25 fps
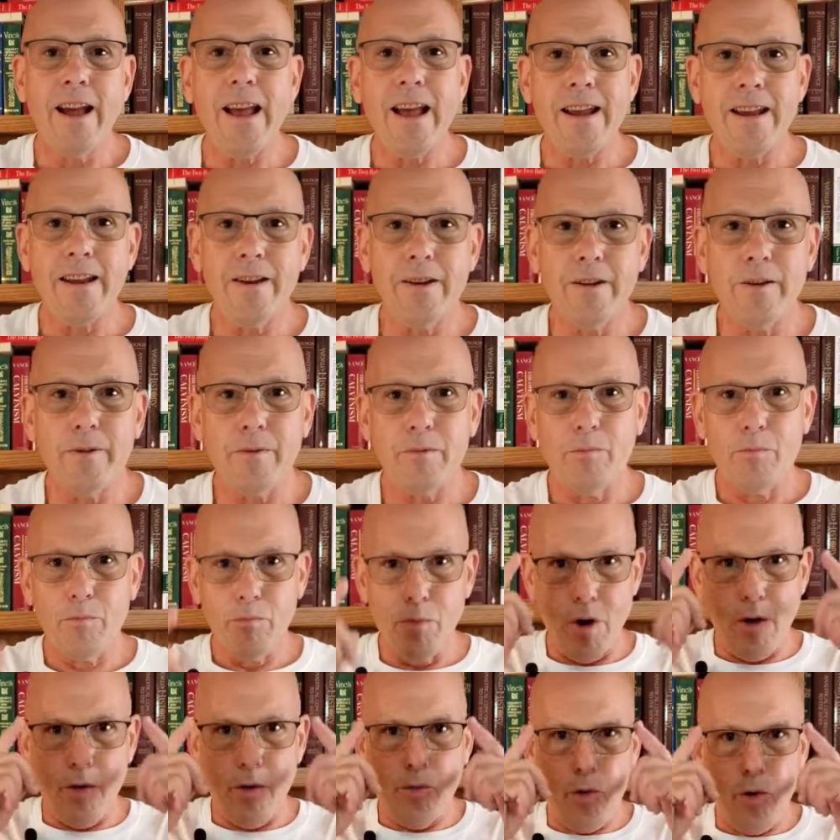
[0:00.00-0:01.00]
Hey,
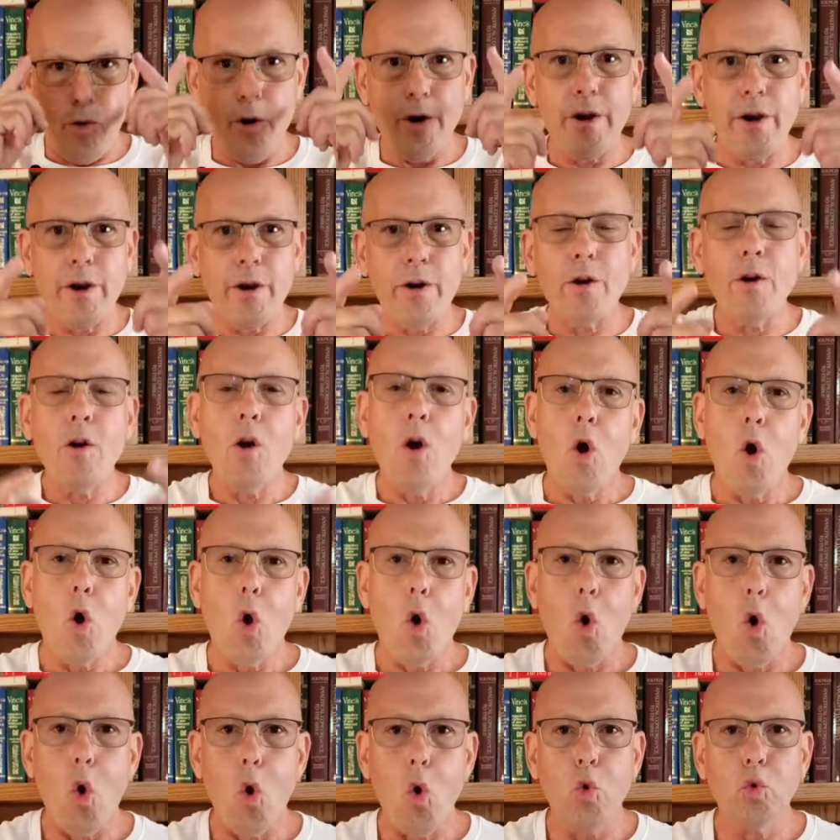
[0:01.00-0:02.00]
Brother Roy here,
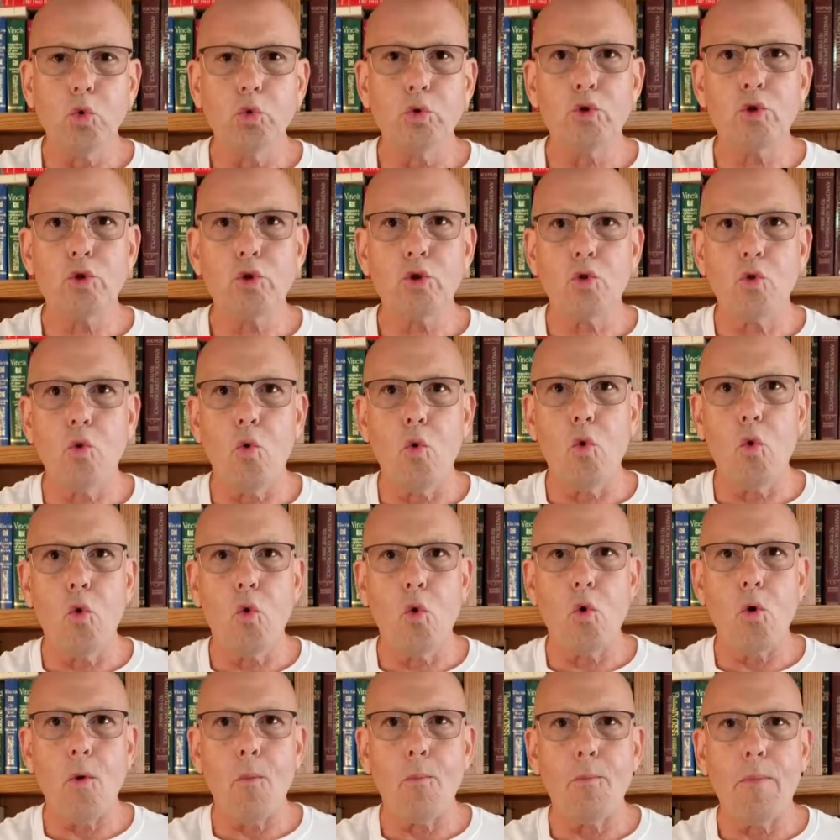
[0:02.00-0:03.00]
Old
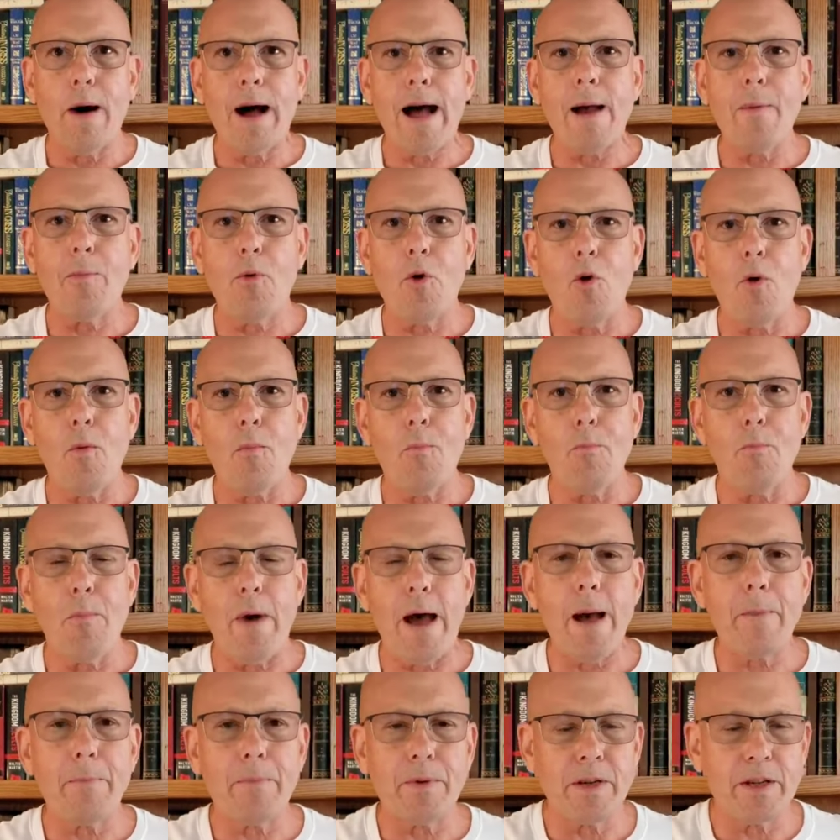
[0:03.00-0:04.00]
School Bible
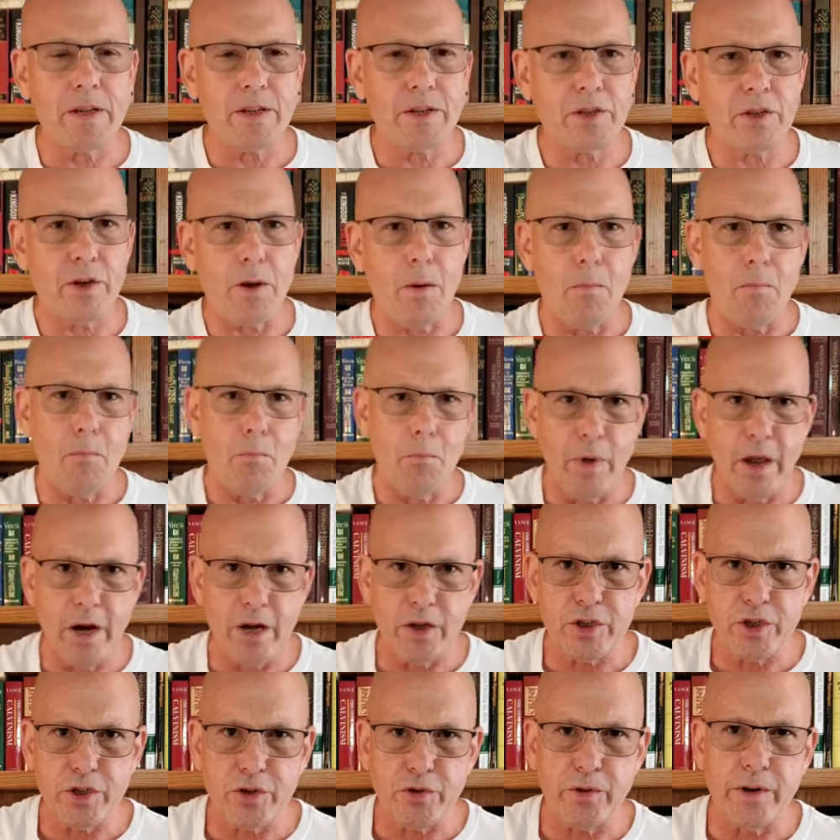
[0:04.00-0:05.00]
Baptist
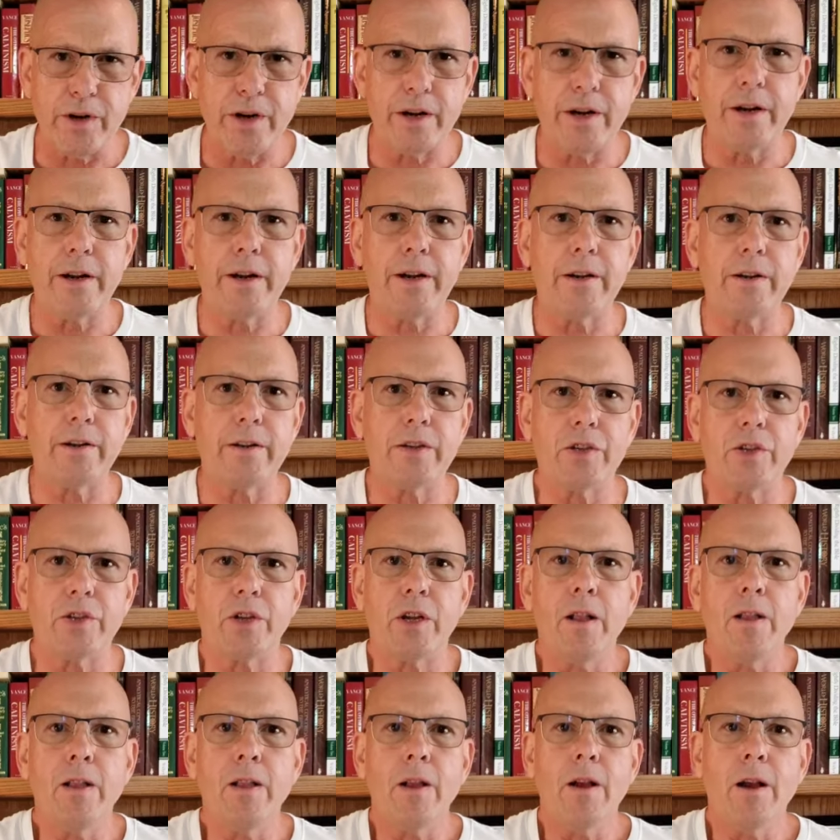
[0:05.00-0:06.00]

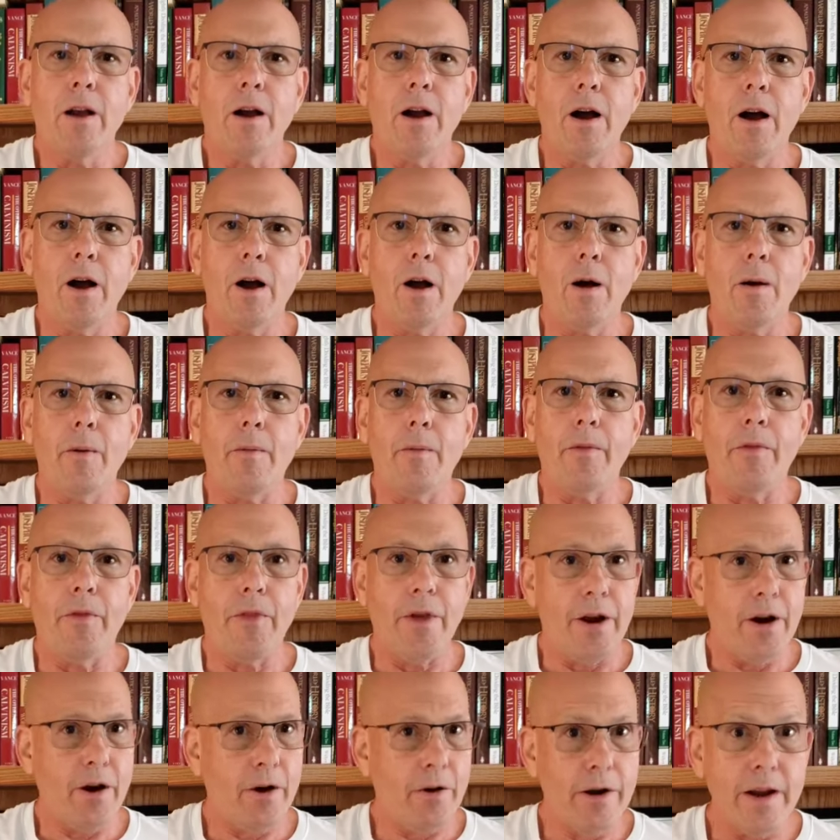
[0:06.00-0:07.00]
Ministries.
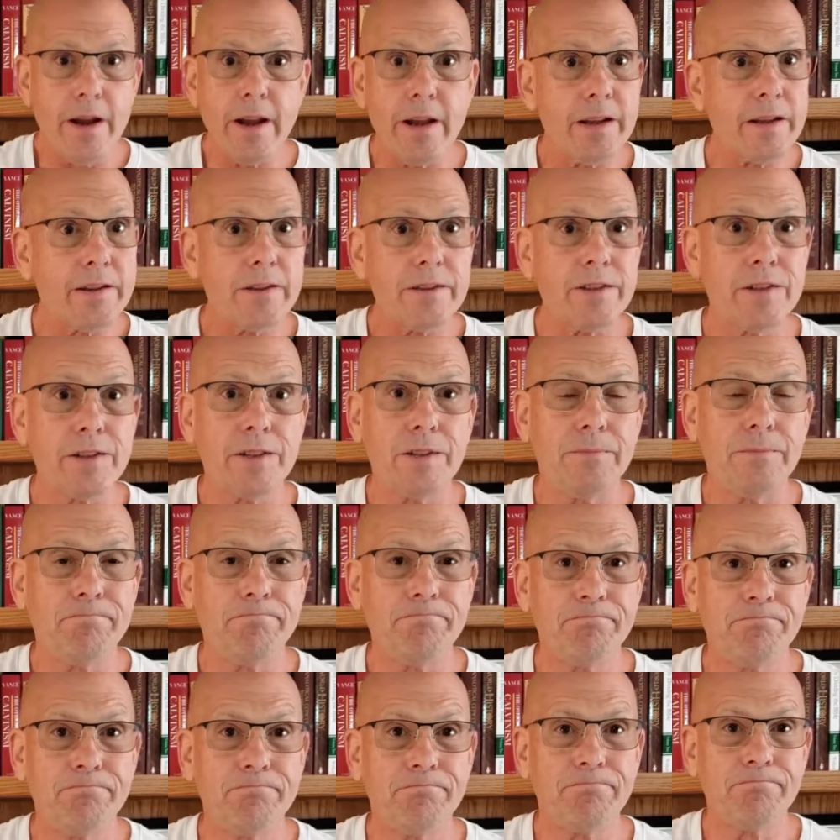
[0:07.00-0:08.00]
There is
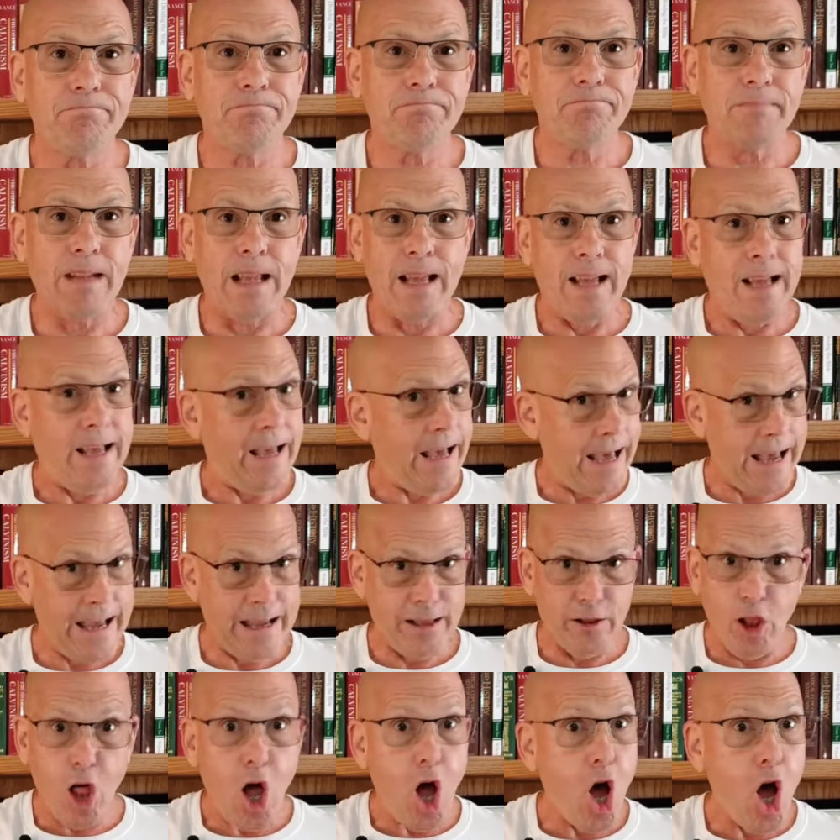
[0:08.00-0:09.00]

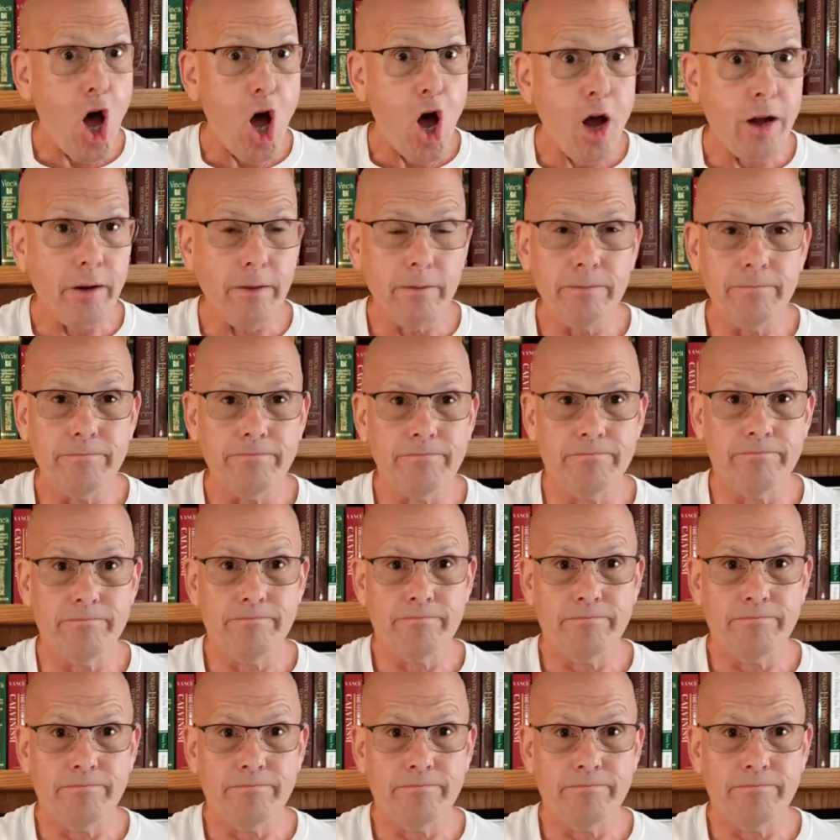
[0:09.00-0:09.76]
a law